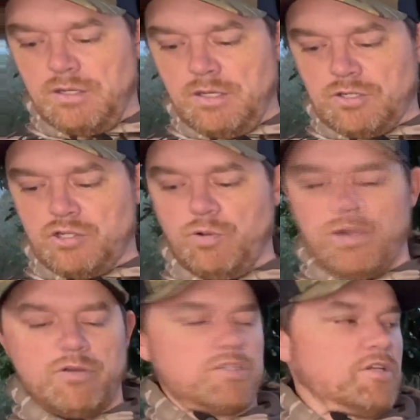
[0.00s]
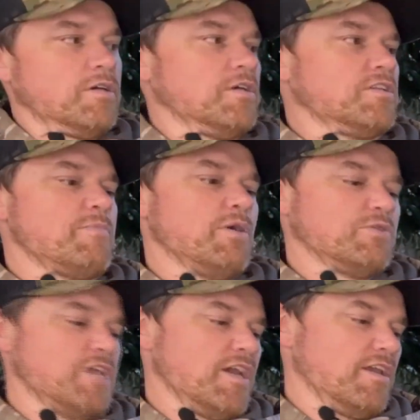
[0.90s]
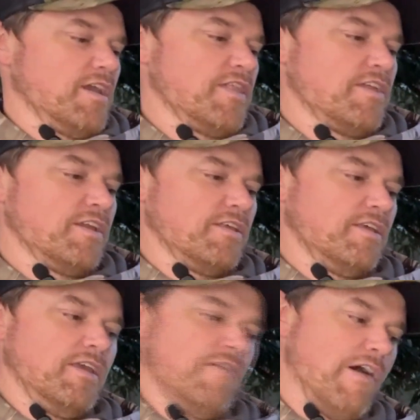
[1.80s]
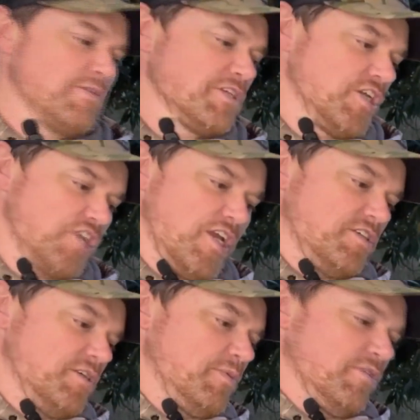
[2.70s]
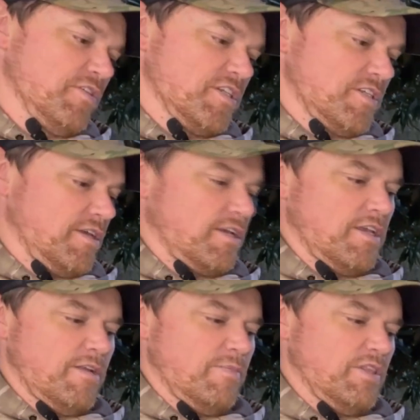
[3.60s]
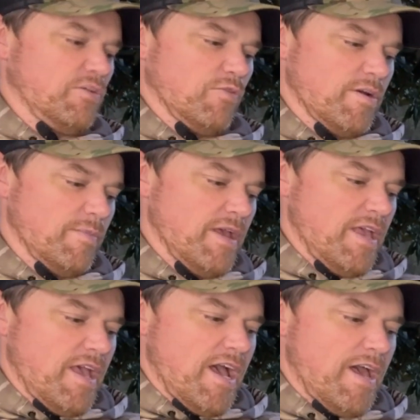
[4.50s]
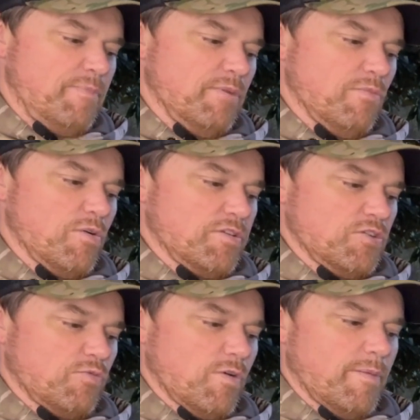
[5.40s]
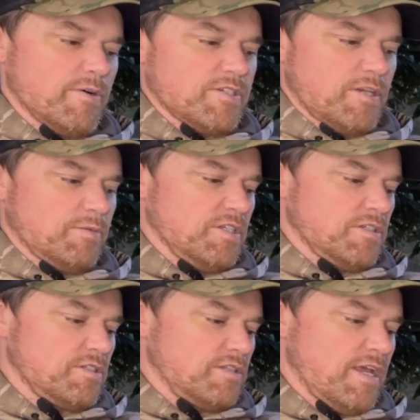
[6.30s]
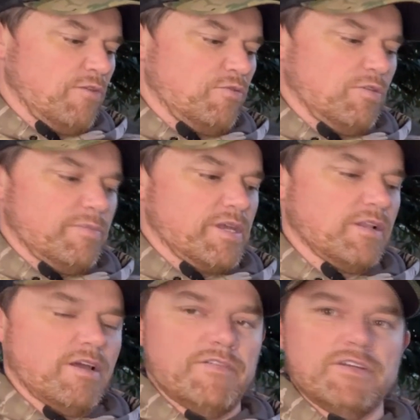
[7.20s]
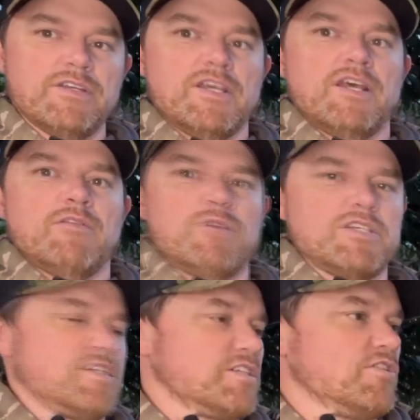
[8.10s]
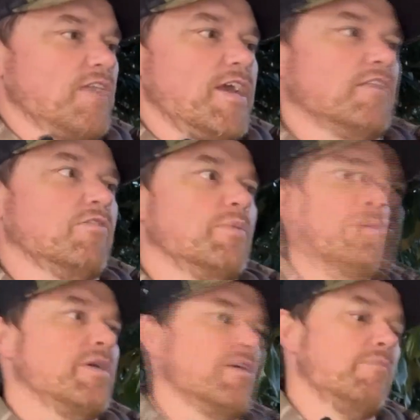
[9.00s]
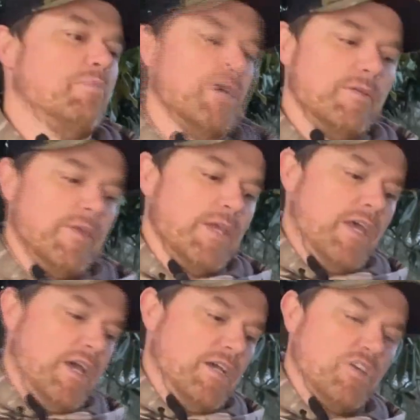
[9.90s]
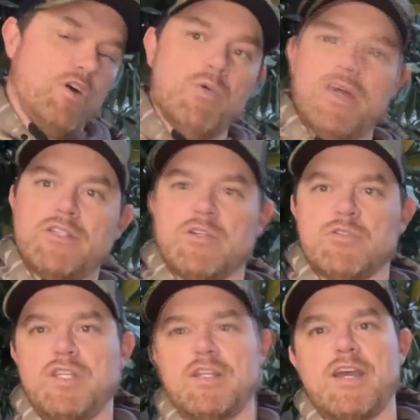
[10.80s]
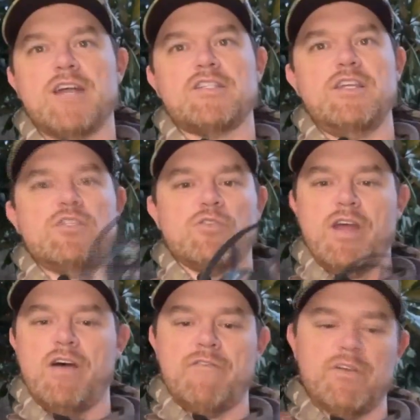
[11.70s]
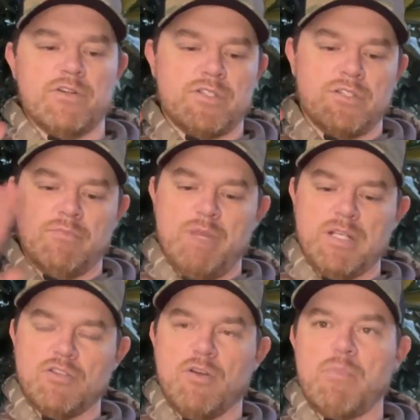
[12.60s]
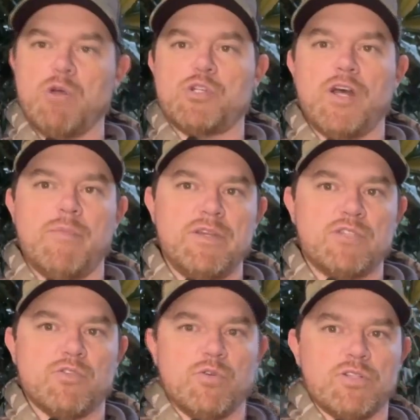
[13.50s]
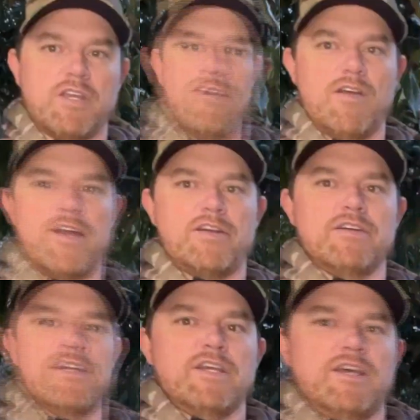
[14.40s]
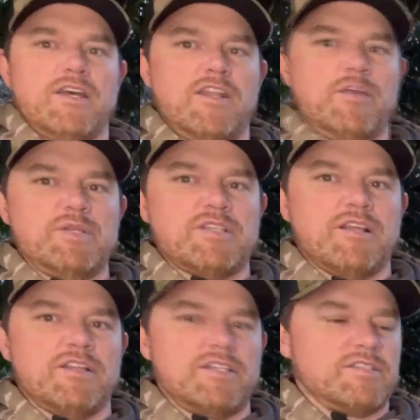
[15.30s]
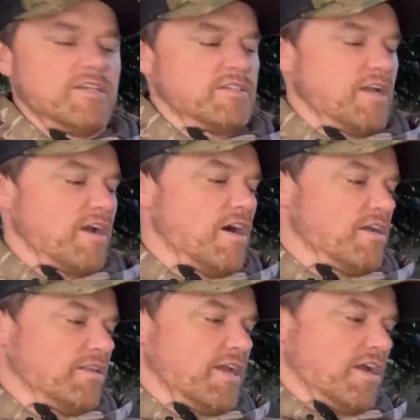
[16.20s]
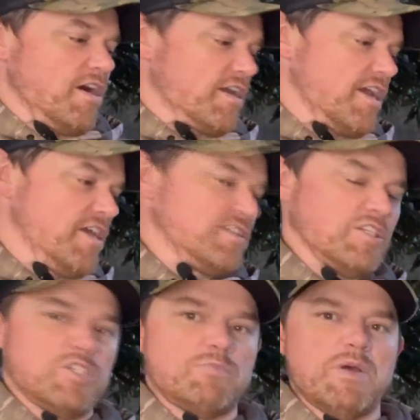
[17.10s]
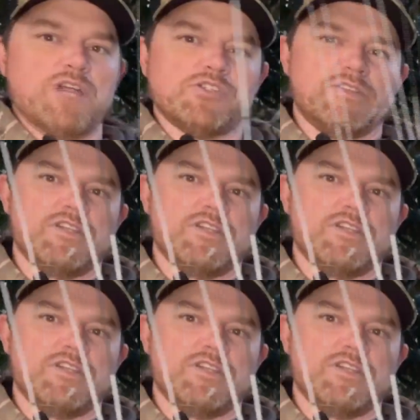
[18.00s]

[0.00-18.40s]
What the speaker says: kudos to Bowtech. I think if I was going to change something on this, again, it'd be the grip. I'd put more of this rubber substance down through the middle of it. Way it sticks in your hand a little bit better. But as always, go see the guys at Eastern Outfitters, best little bow shop in Eastern North Carolina, and they'll be selling these things like hotcakes, especially